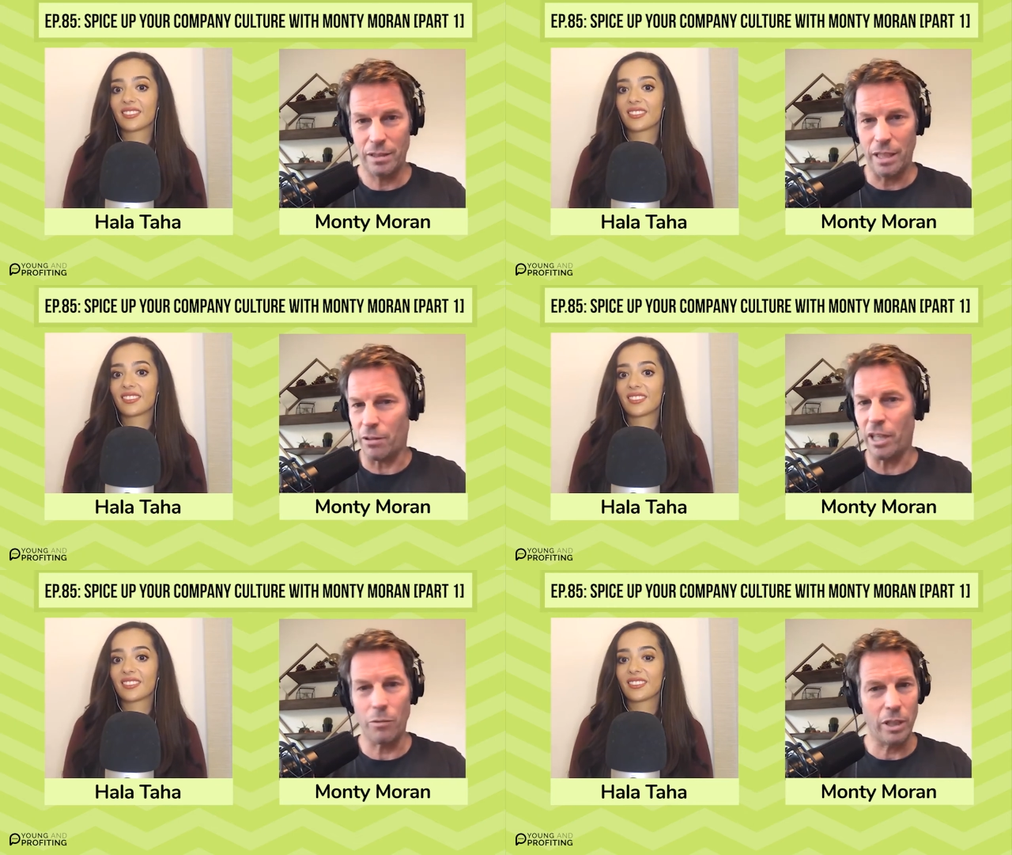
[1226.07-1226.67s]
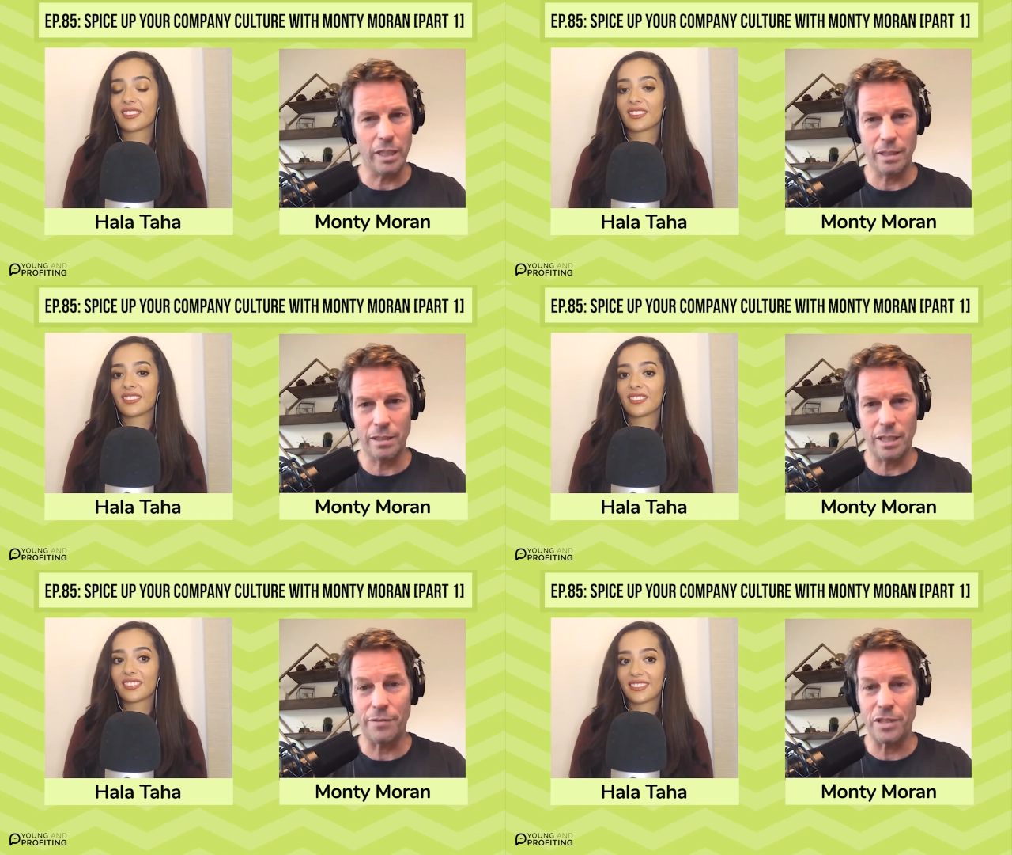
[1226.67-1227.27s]
Speaker 1: I don't care what it is.
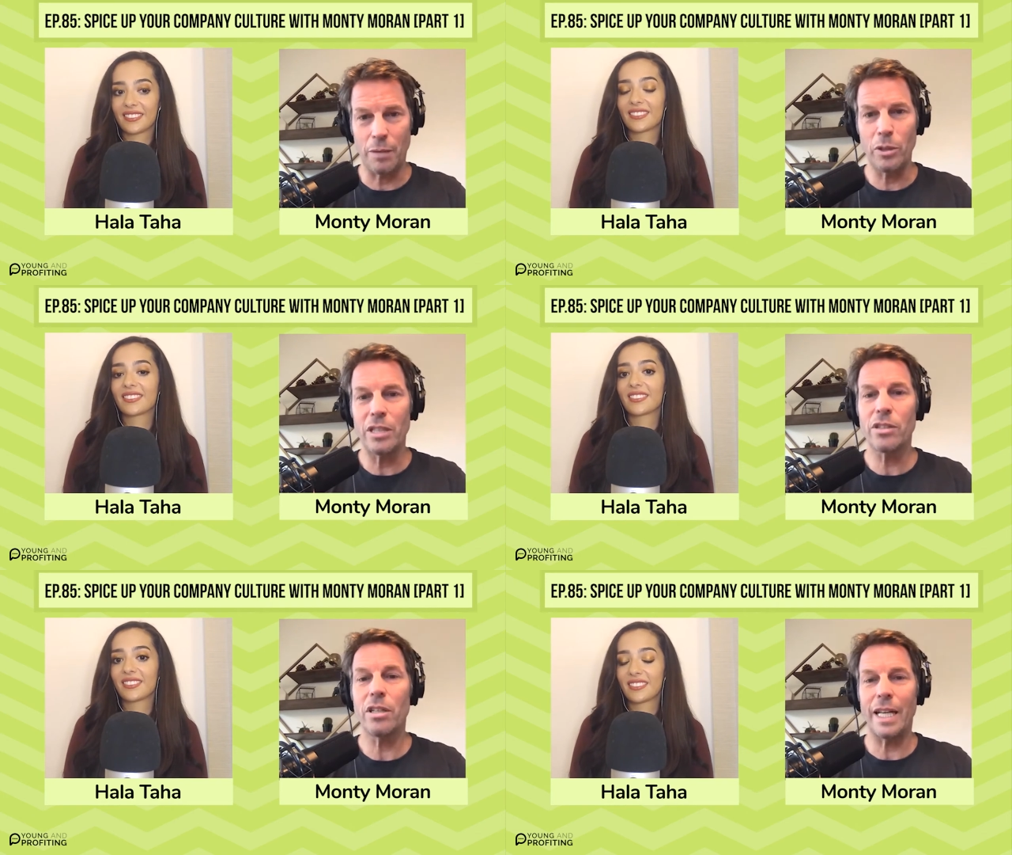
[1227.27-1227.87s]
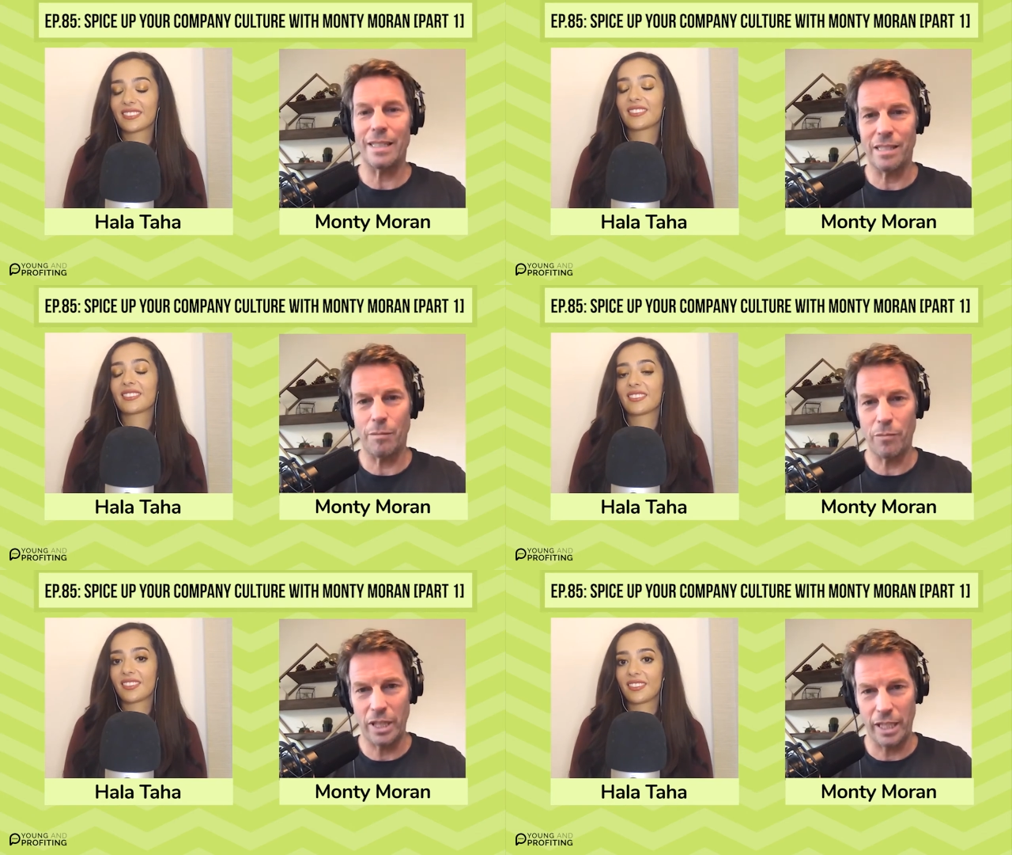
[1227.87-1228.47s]
If someone is good at
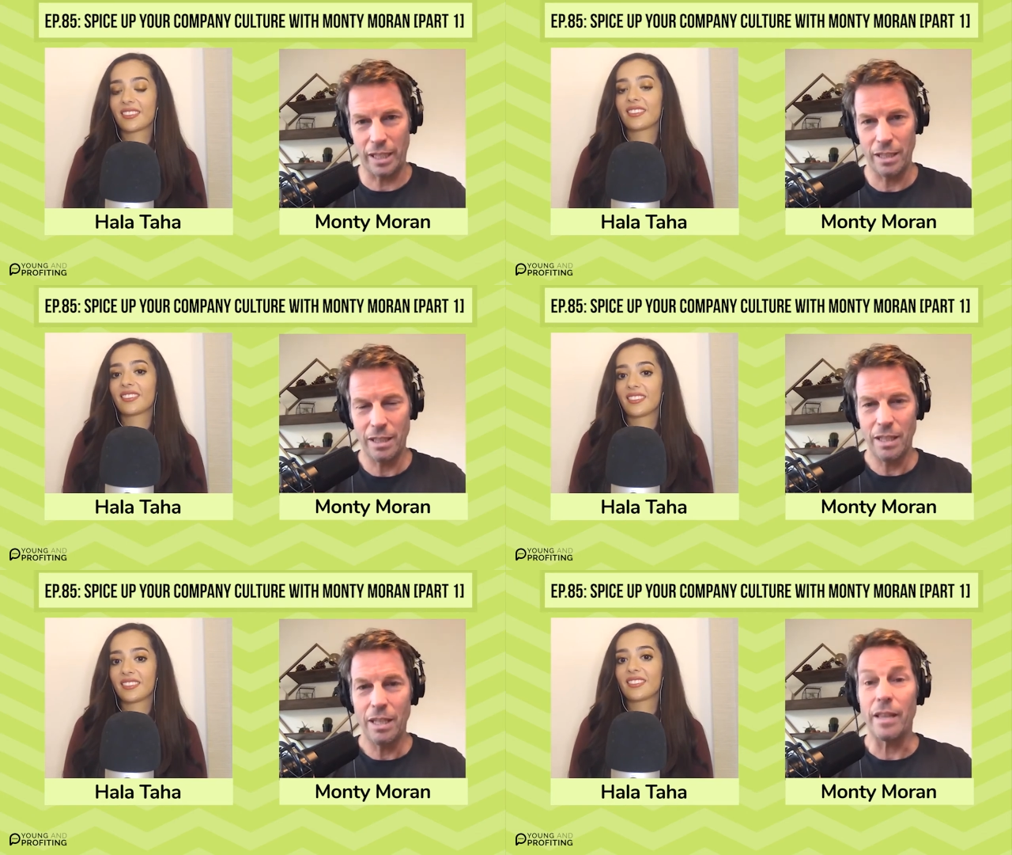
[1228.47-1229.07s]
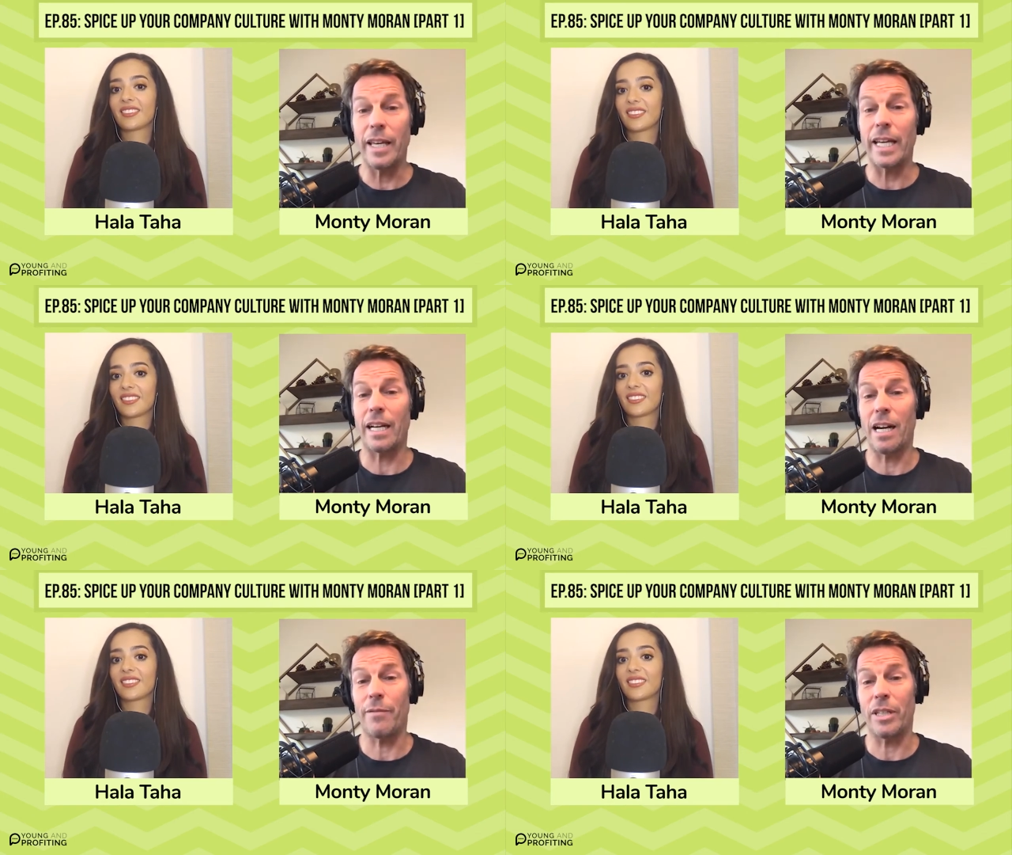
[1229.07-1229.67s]
something, they get
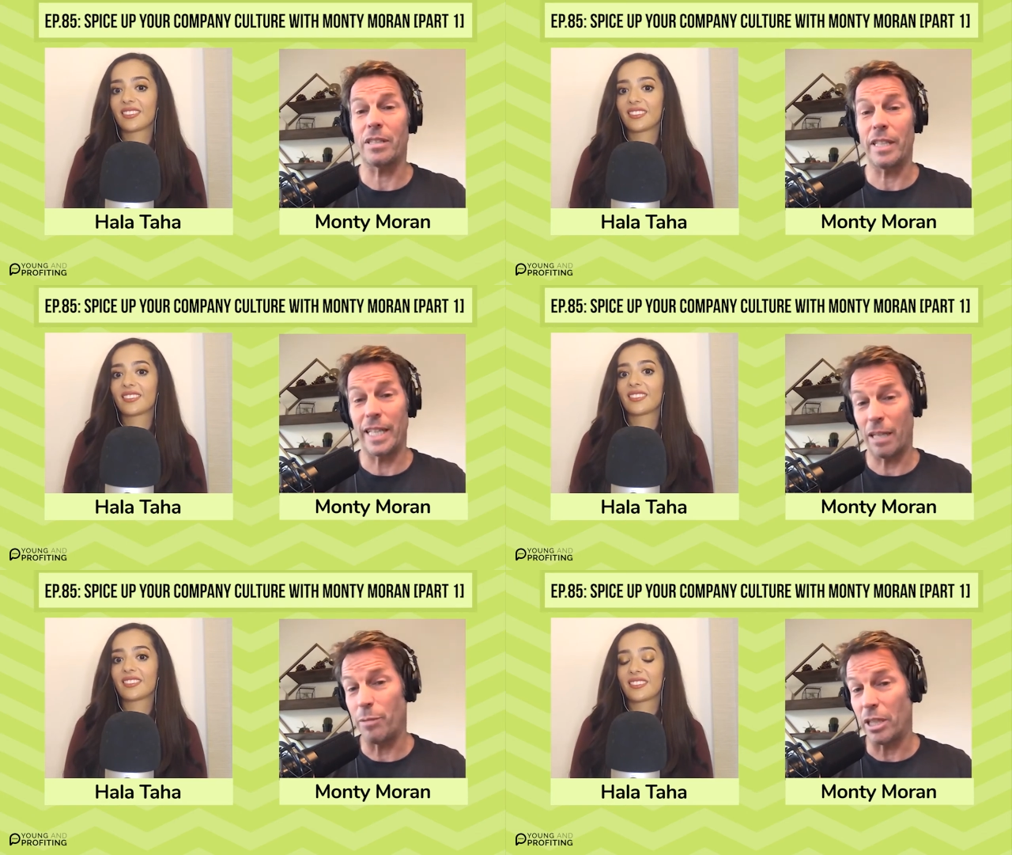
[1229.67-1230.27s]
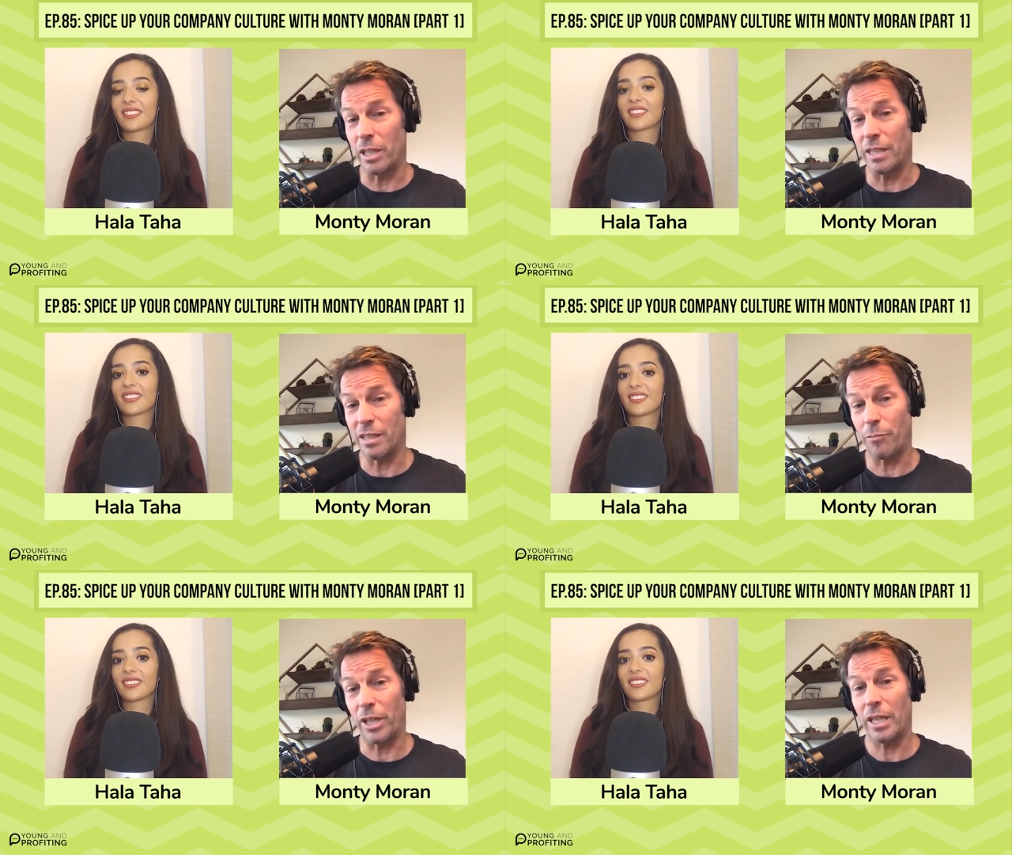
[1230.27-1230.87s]
confidence that they can be good at
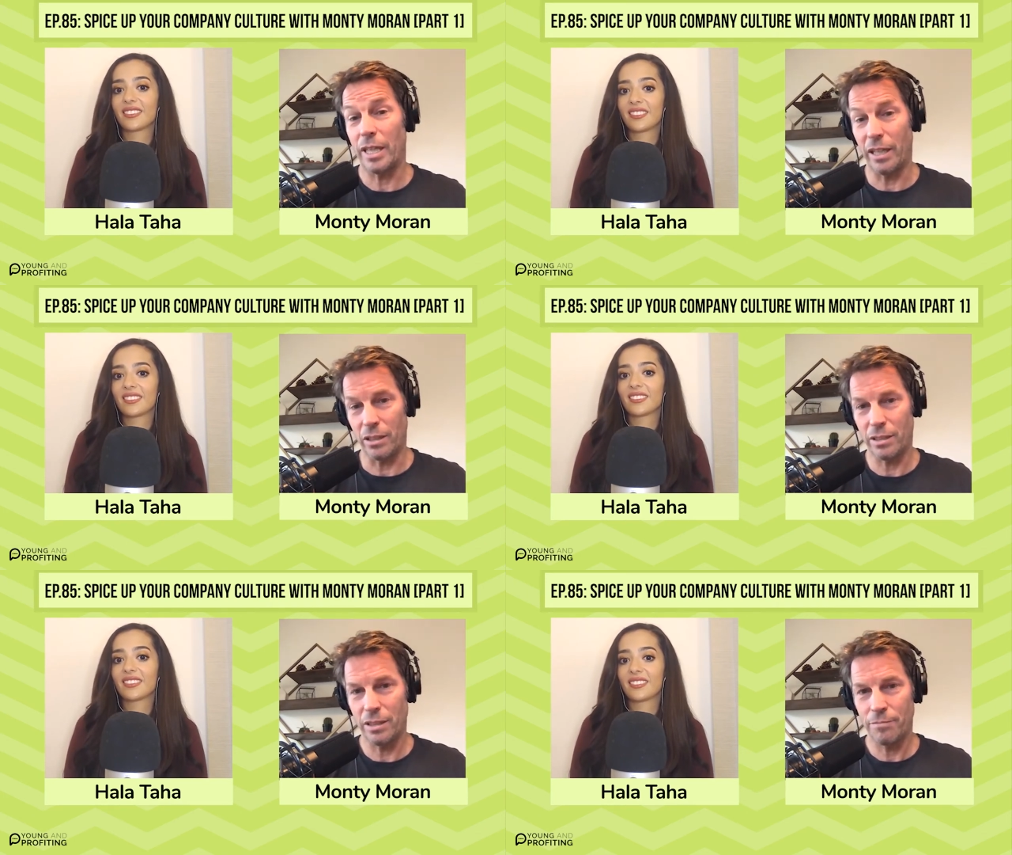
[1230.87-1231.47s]
something else.